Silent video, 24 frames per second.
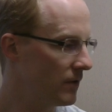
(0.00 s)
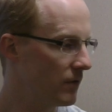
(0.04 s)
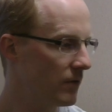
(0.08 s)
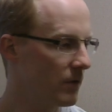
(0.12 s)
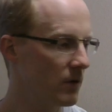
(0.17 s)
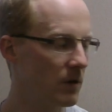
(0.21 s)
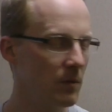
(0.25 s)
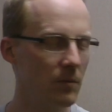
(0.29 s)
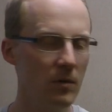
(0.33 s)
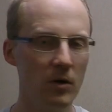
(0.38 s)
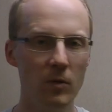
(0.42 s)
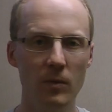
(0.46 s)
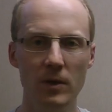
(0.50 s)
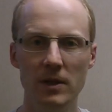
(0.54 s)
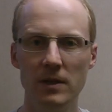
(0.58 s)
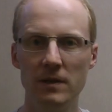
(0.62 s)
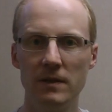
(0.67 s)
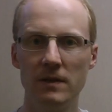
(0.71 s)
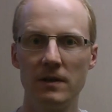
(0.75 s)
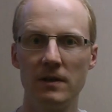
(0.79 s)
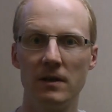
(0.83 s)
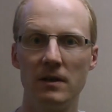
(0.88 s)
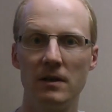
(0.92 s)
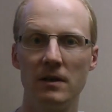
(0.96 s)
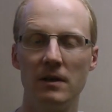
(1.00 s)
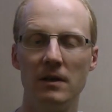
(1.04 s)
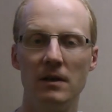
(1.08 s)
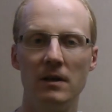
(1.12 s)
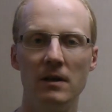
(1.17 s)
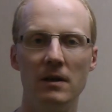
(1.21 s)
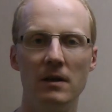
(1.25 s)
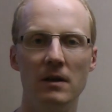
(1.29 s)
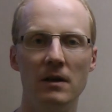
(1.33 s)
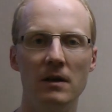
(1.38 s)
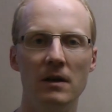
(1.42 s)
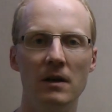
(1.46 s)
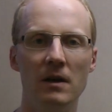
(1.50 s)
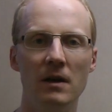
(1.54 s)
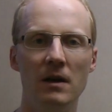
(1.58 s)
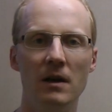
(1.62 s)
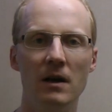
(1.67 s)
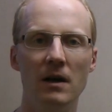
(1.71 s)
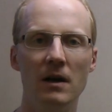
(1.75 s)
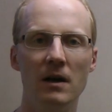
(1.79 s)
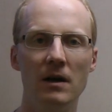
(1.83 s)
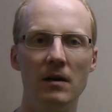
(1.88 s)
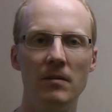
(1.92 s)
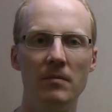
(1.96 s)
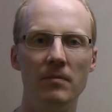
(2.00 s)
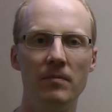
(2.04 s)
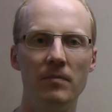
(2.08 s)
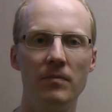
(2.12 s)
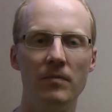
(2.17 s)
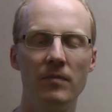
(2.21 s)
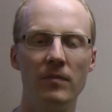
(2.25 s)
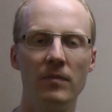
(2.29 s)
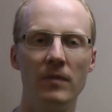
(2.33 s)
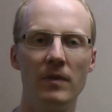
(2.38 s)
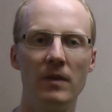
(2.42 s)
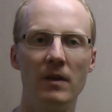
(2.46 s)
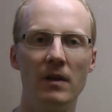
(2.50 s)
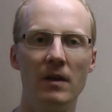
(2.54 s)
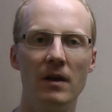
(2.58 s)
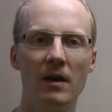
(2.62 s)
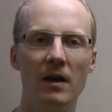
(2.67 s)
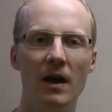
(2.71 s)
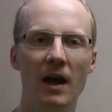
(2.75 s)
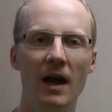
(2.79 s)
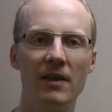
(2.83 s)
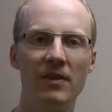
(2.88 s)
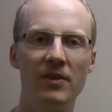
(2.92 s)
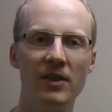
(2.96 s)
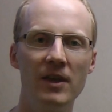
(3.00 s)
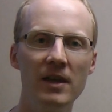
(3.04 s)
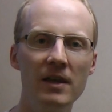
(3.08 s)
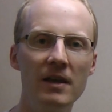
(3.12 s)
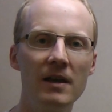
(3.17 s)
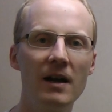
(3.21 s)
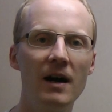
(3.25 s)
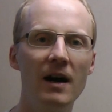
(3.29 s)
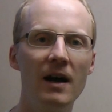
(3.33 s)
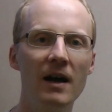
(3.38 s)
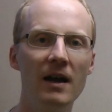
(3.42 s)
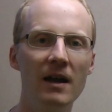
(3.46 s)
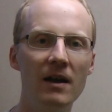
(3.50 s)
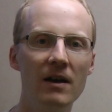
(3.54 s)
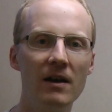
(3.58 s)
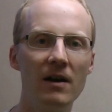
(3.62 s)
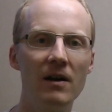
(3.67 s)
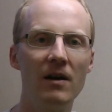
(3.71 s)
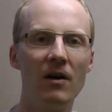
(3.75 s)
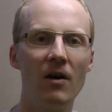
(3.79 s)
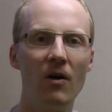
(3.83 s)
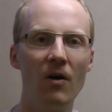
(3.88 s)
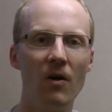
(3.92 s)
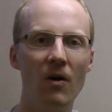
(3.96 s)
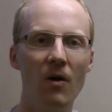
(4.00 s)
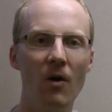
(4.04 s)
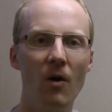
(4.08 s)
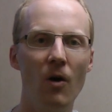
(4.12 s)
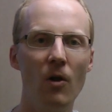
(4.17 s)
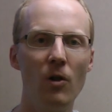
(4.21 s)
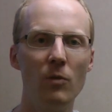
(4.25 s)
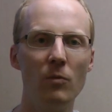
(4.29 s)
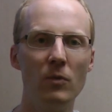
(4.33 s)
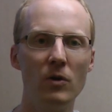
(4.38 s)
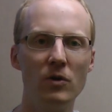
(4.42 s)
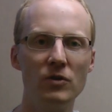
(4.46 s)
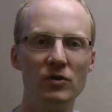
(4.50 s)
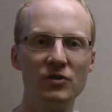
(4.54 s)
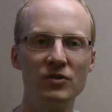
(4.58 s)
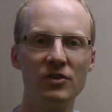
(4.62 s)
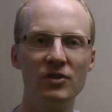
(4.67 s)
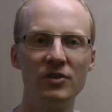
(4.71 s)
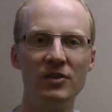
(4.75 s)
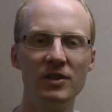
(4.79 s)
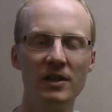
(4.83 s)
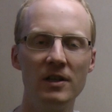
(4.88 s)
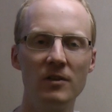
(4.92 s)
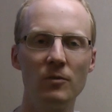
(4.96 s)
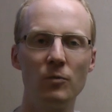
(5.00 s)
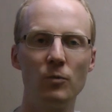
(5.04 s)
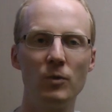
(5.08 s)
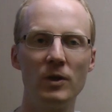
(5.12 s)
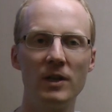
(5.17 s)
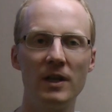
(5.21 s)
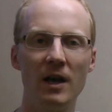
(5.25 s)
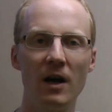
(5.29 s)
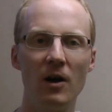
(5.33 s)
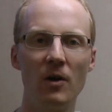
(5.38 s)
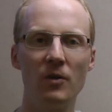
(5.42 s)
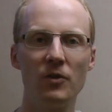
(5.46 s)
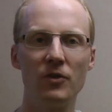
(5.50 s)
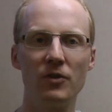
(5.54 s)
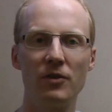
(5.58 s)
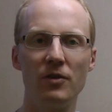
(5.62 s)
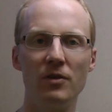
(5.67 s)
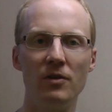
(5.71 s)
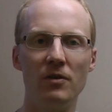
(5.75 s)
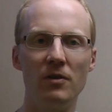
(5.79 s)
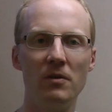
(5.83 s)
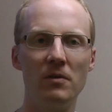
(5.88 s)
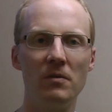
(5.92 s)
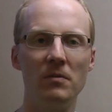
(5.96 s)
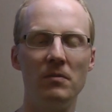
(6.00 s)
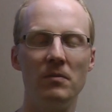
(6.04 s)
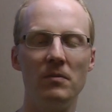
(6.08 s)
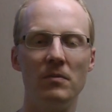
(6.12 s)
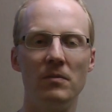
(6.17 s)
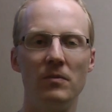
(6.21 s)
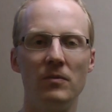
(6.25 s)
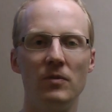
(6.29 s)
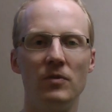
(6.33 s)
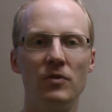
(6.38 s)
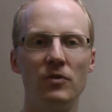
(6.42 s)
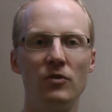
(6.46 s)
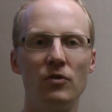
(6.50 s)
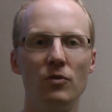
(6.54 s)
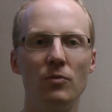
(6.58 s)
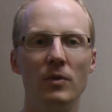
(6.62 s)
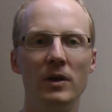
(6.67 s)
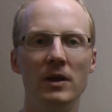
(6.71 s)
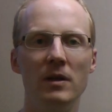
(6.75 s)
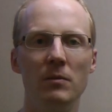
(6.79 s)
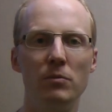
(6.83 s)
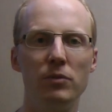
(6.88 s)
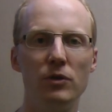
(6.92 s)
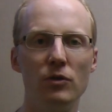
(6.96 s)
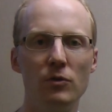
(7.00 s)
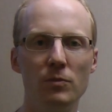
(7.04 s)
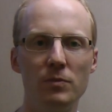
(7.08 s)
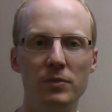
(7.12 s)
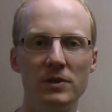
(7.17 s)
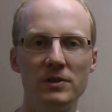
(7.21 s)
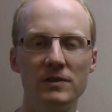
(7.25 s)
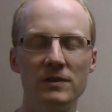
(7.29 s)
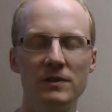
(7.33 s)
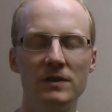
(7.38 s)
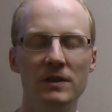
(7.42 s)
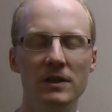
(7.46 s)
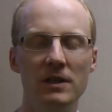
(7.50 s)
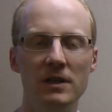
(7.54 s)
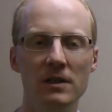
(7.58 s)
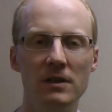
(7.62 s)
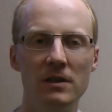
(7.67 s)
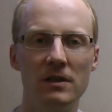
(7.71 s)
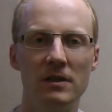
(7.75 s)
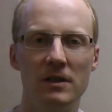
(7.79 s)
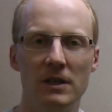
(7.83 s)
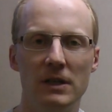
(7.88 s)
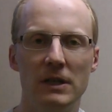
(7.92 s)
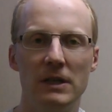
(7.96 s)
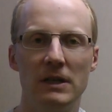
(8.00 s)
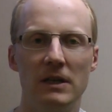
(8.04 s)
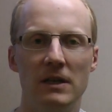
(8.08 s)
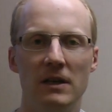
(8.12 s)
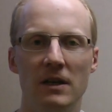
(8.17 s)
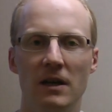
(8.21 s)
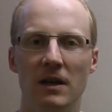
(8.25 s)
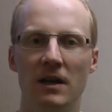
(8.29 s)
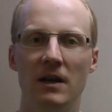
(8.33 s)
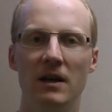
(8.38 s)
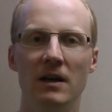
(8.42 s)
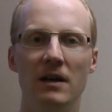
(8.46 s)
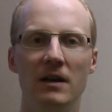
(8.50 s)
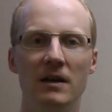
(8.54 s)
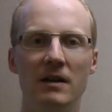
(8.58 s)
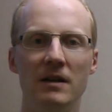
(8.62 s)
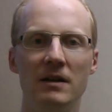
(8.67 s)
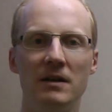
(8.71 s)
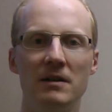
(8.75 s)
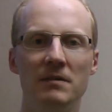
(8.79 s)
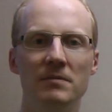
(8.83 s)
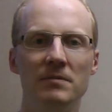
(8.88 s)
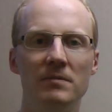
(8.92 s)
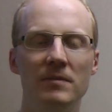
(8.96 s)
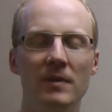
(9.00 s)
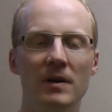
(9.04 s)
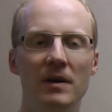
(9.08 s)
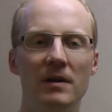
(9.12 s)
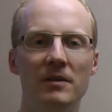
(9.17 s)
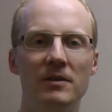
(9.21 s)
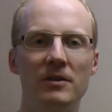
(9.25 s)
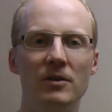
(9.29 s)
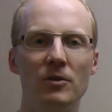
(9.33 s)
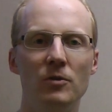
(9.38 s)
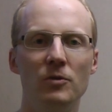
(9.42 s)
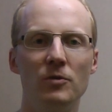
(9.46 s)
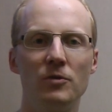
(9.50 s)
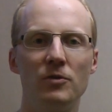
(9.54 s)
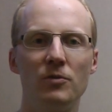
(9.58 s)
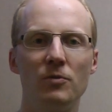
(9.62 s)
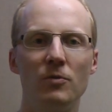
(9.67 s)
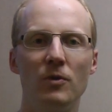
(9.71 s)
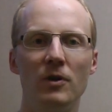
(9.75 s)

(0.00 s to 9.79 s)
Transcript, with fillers: for the moment. Um, I think I almost did it without too many bloopers here. Um, don't